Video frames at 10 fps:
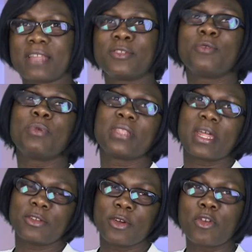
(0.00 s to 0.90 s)
assuming
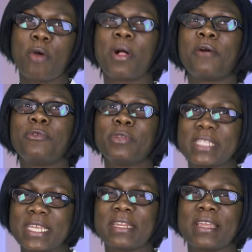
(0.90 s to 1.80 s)
that your normal
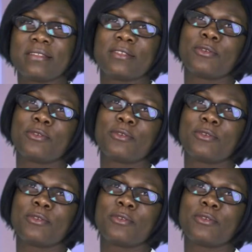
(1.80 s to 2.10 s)
routine is